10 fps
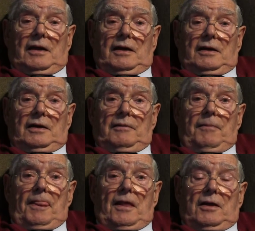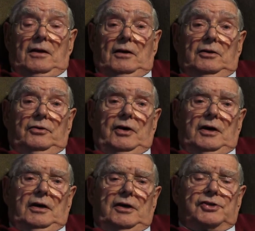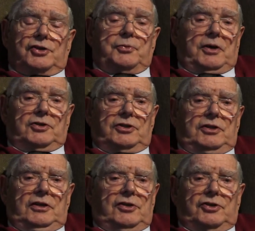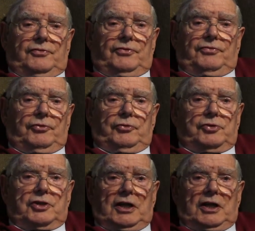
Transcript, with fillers: uh, uh, although I, I suspect she didn't suffer fools